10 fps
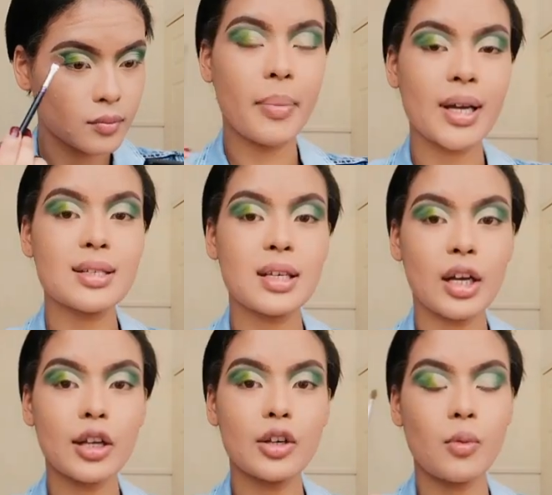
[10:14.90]

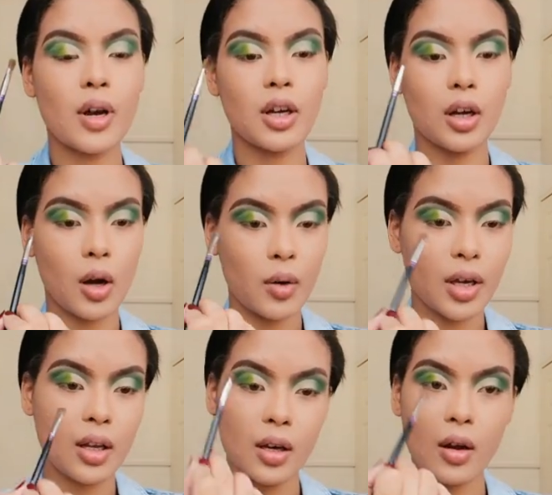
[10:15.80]
Basically, you want to go
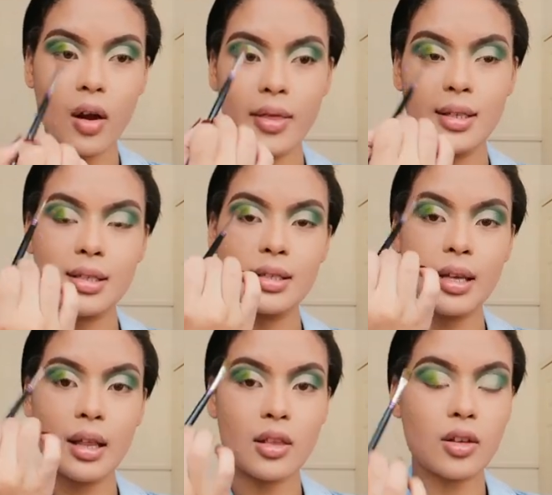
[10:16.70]
in on the
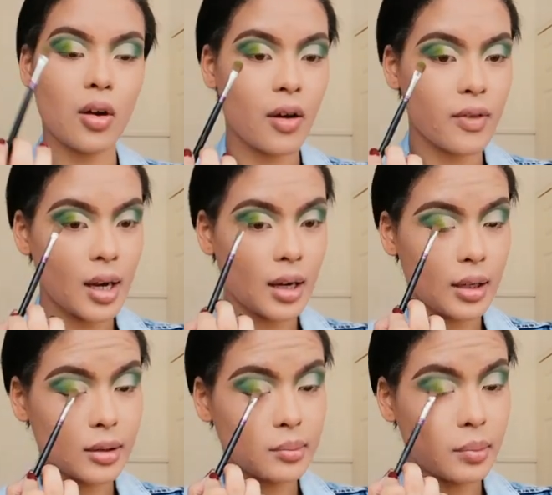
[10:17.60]
center of that
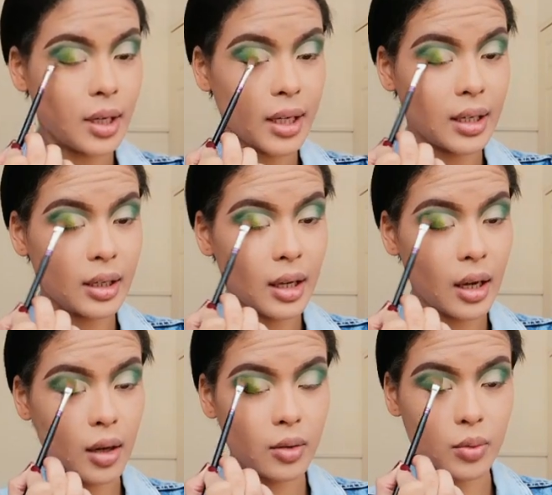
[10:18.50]
lid, blending
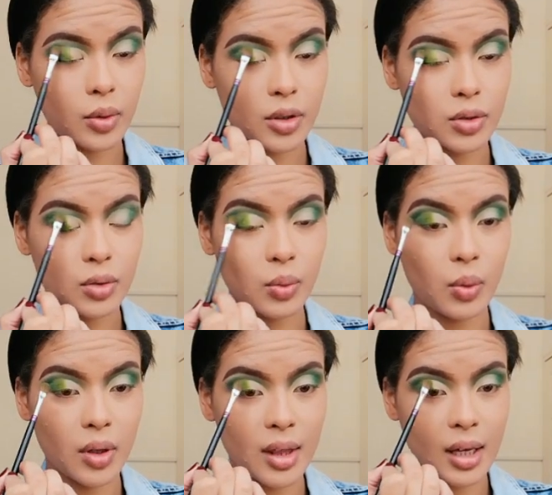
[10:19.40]
outwards
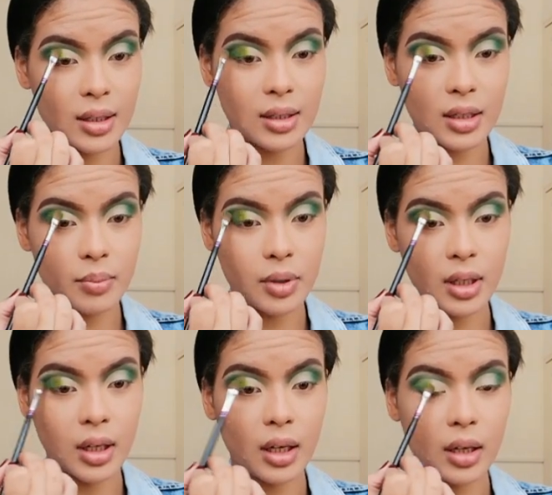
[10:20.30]
toward that deeper
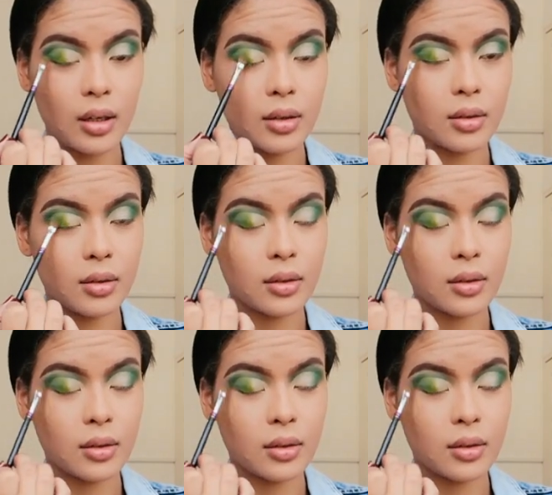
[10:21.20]
green.